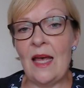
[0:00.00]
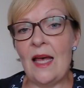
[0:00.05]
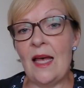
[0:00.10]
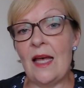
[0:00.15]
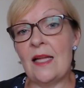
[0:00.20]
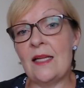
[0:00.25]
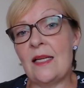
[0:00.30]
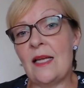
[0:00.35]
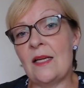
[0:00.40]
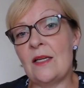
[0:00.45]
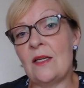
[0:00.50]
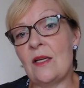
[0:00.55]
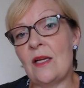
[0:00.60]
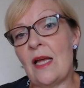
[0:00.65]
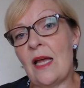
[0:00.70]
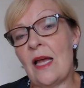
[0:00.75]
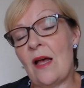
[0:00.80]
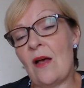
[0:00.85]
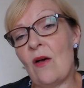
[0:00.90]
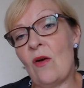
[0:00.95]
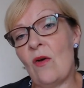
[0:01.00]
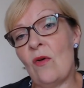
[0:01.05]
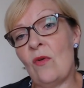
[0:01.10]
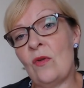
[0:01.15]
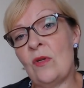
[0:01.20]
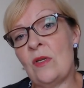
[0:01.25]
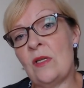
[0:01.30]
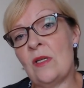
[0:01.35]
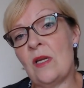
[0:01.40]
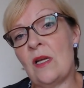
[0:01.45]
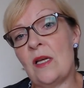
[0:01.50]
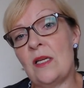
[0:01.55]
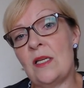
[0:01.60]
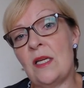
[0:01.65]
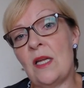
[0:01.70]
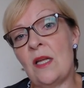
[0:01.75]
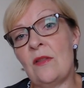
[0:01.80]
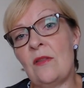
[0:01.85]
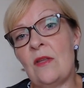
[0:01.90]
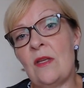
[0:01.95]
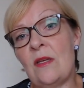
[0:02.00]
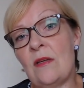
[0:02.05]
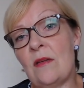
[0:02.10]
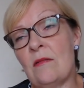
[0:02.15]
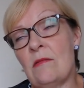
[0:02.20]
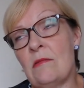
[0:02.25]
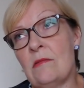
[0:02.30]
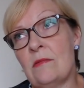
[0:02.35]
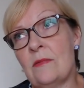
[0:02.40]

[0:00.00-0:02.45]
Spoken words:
And then on another